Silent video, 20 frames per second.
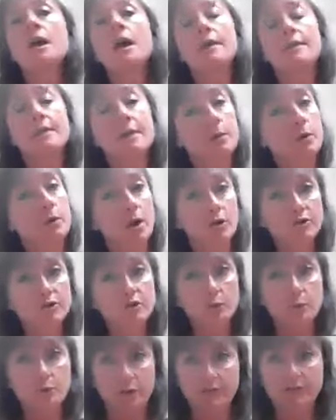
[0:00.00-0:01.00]
And then we
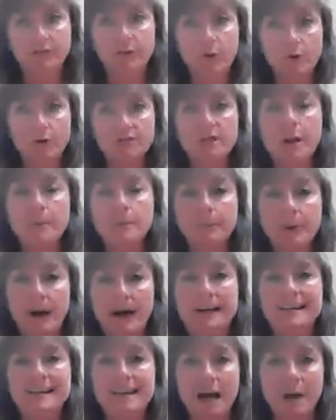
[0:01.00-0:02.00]
also really focus on
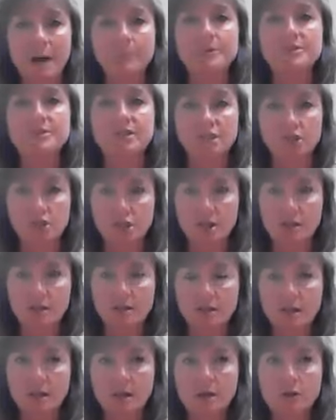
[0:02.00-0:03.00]
body
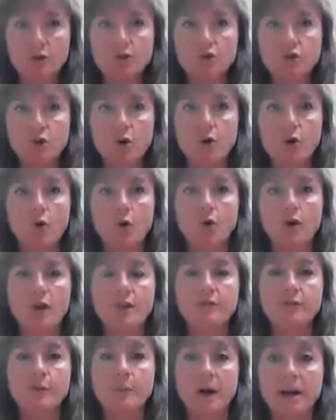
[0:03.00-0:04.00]
composition. So
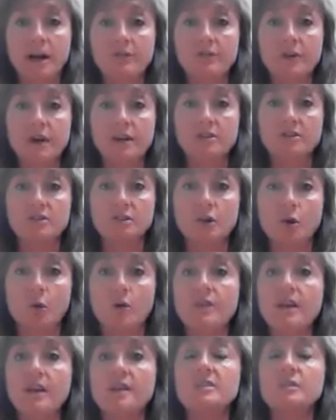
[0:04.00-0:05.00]
if your body fat is lower,
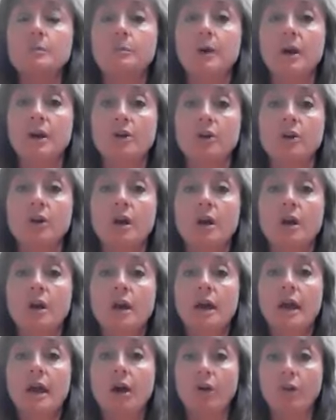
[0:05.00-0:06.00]
that's a better
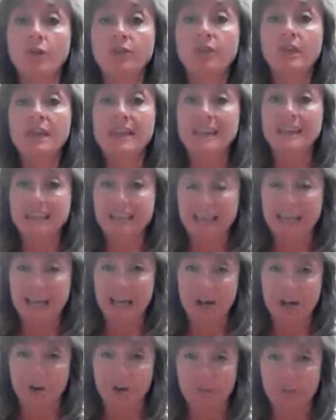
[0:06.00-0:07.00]
health
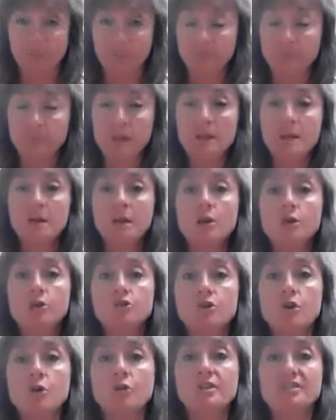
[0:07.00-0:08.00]
indicator.
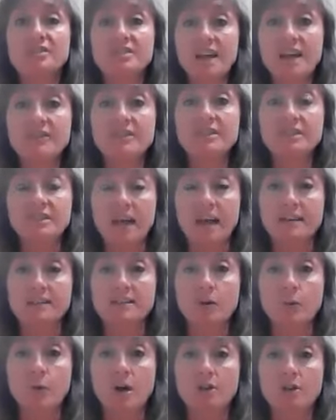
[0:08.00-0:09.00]
So the 7 sites,
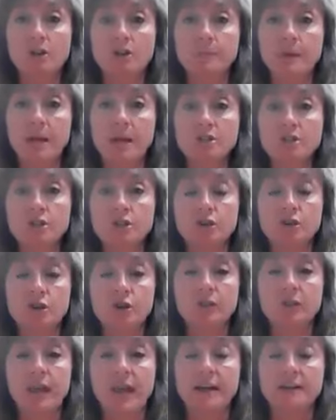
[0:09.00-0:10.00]
I want you to make
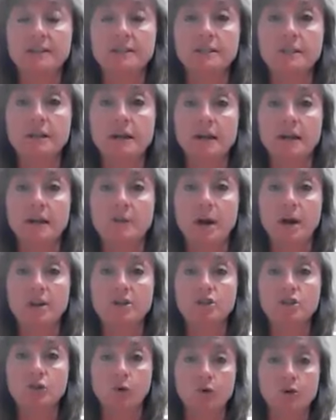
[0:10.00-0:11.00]
sure that I
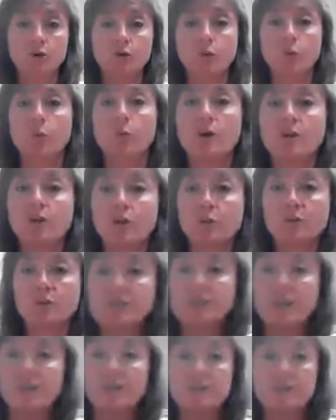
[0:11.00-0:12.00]
show you where those
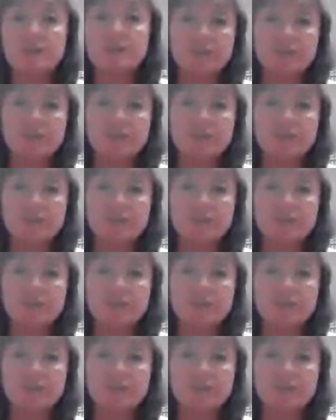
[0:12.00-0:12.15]
7